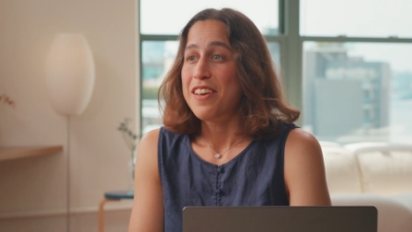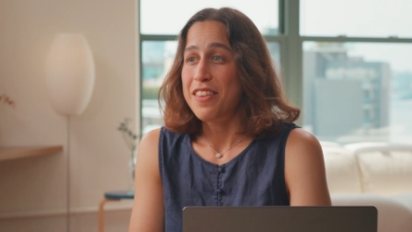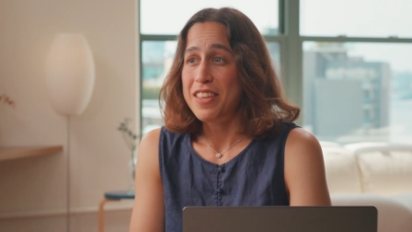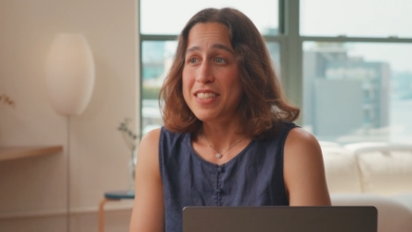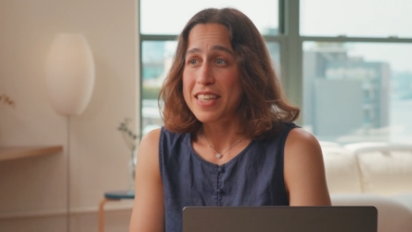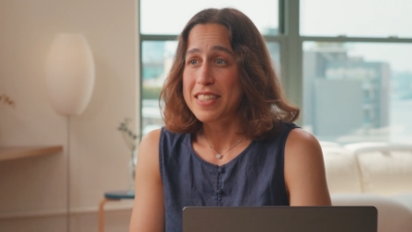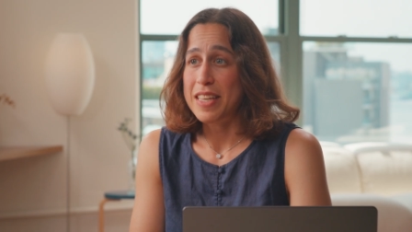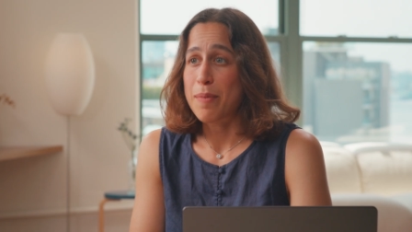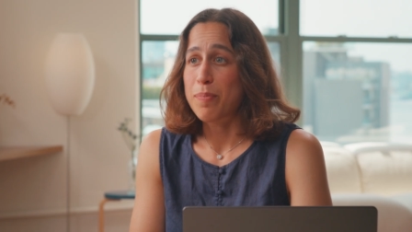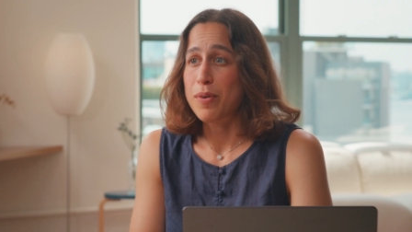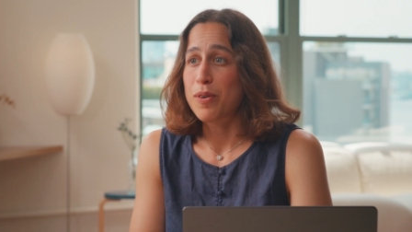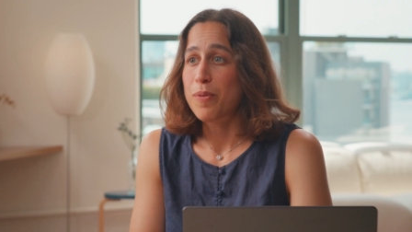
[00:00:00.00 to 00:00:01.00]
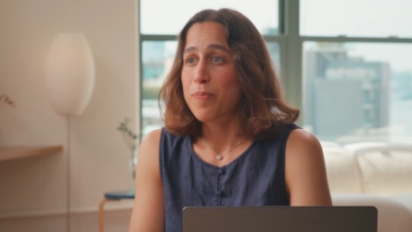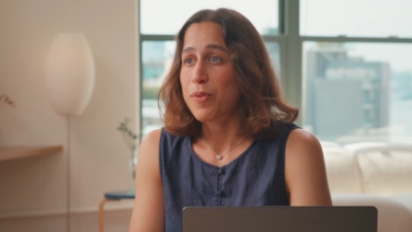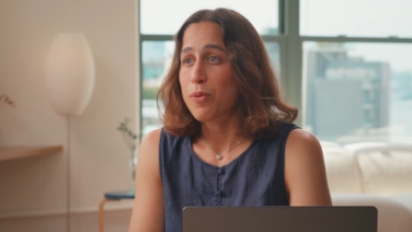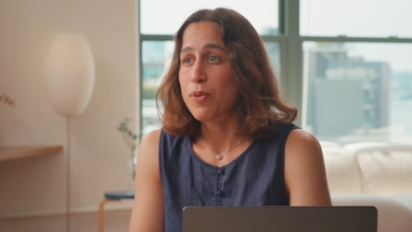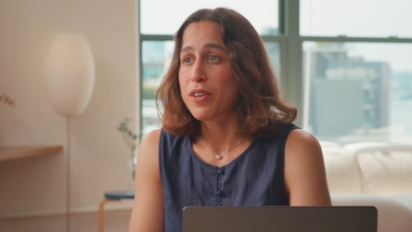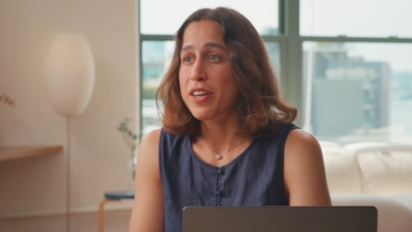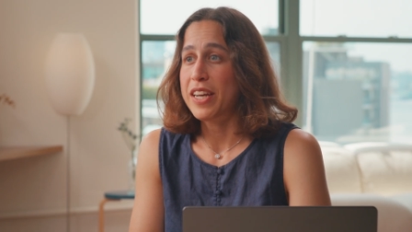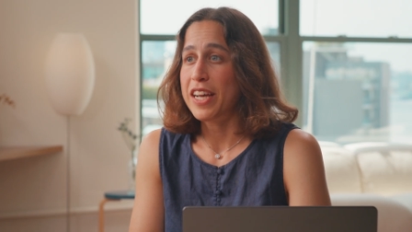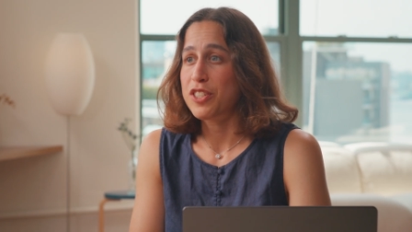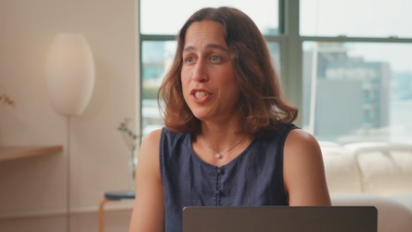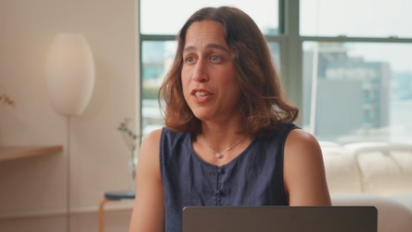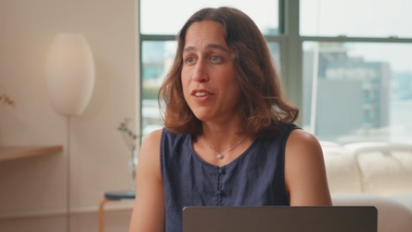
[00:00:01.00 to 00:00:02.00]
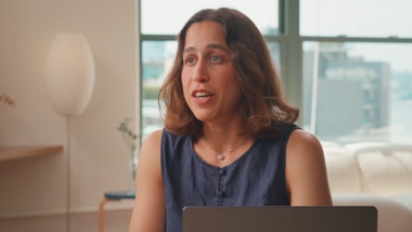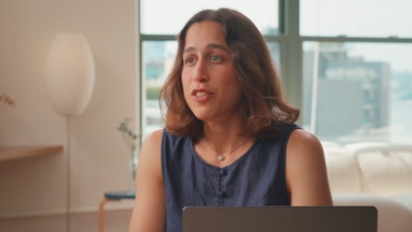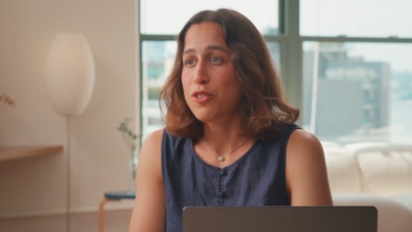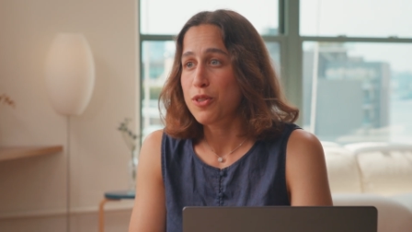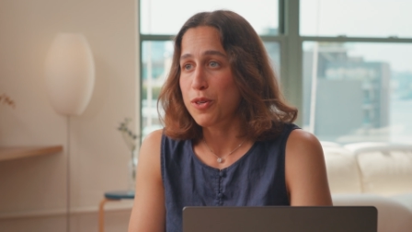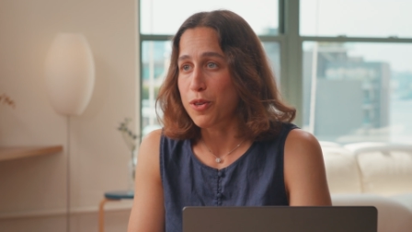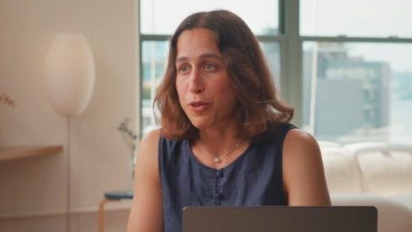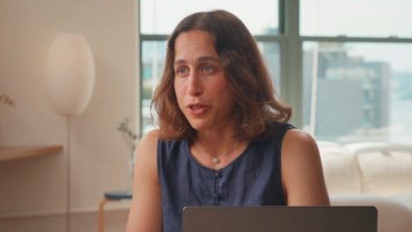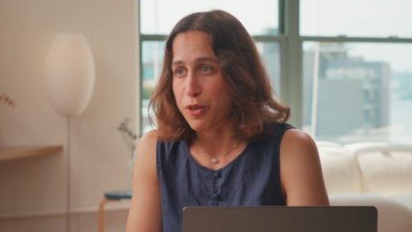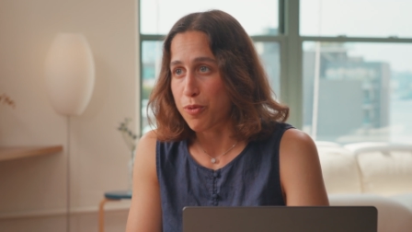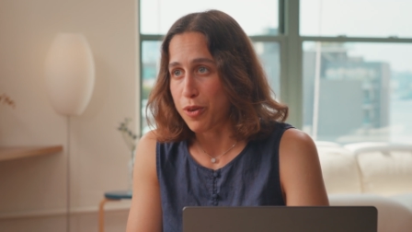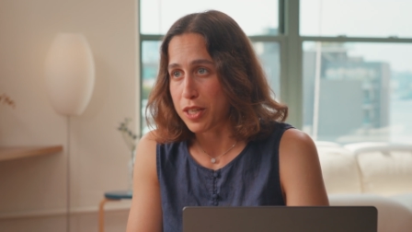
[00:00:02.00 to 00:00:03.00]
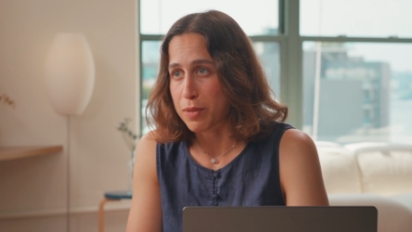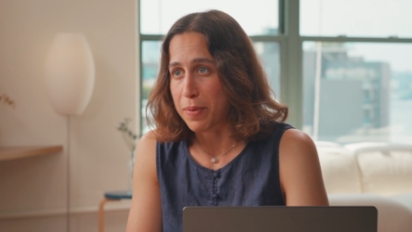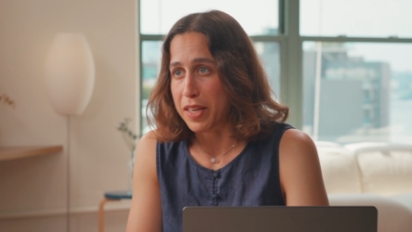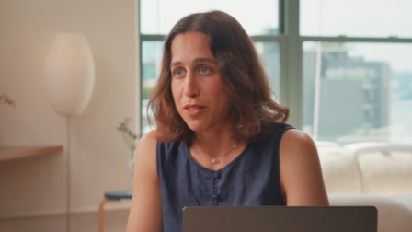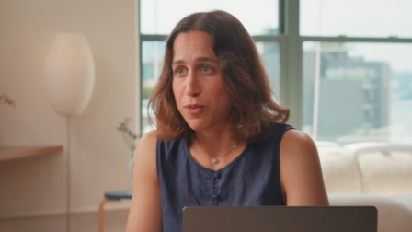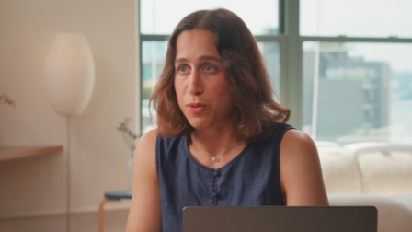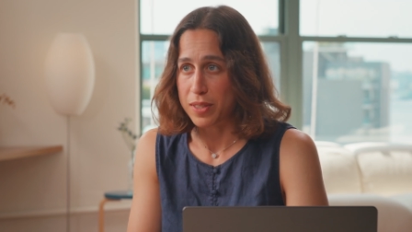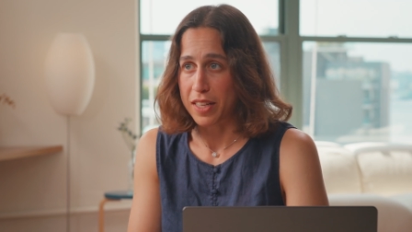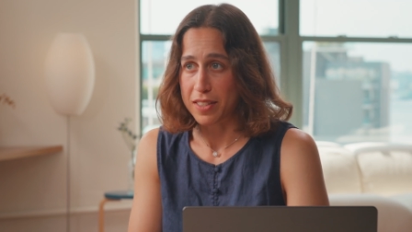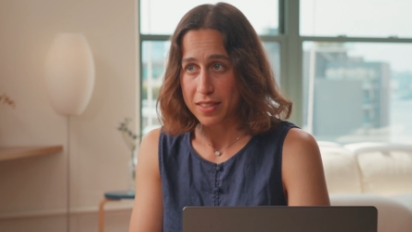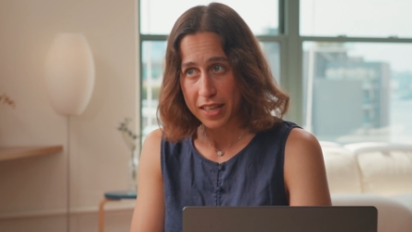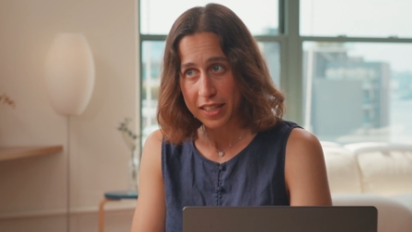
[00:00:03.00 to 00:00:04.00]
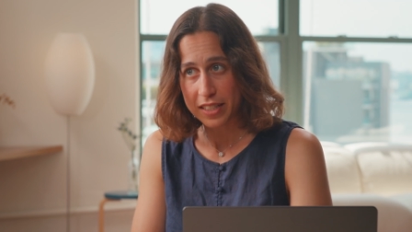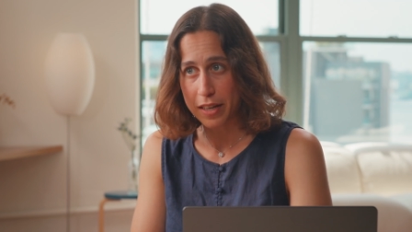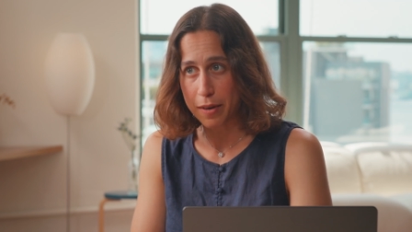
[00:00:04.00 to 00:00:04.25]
In this example, we'll connect Jira to a Notion workspace using sync